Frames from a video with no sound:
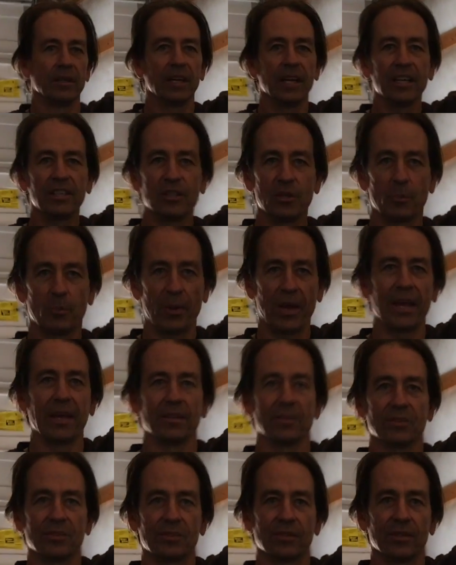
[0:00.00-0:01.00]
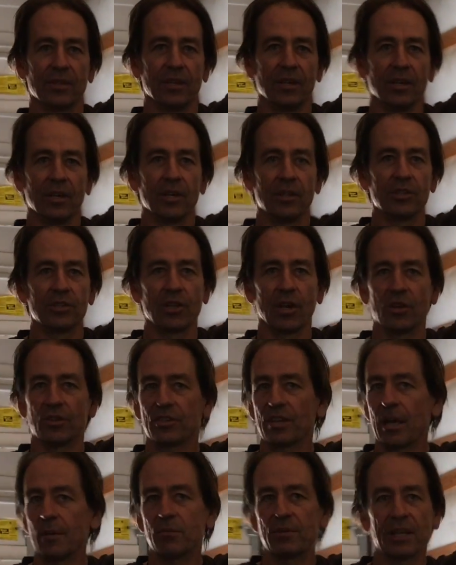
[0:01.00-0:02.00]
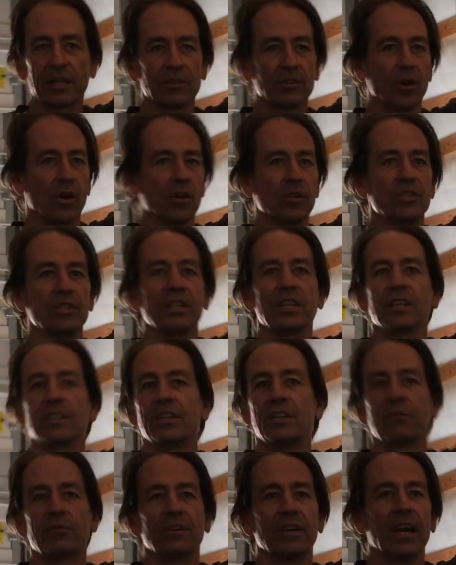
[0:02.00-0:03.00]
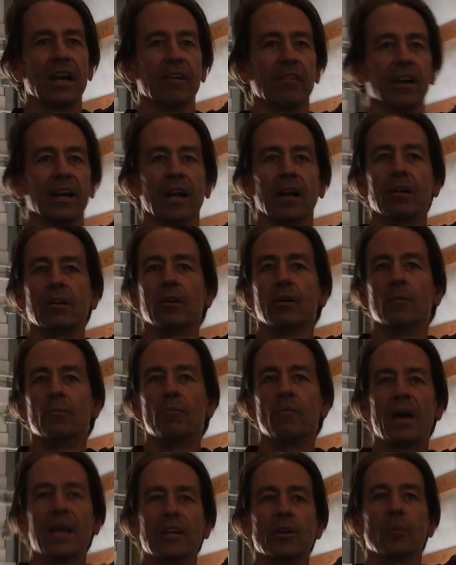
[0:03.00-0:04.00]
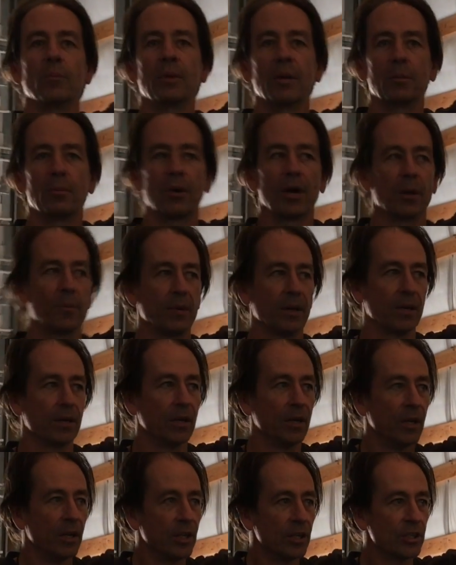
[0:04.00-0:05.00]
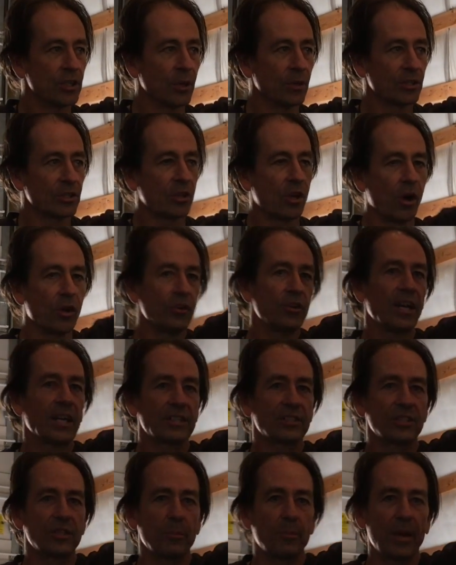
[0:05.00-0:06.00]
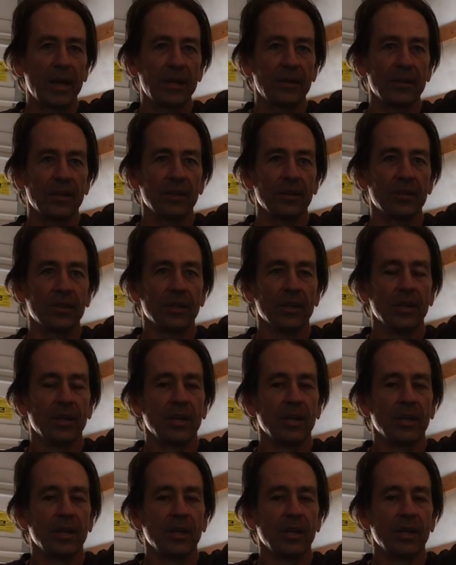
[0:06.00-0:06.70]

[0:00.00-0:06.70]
It depends so same technology in a different area may not be appropriate. So it's context dependent.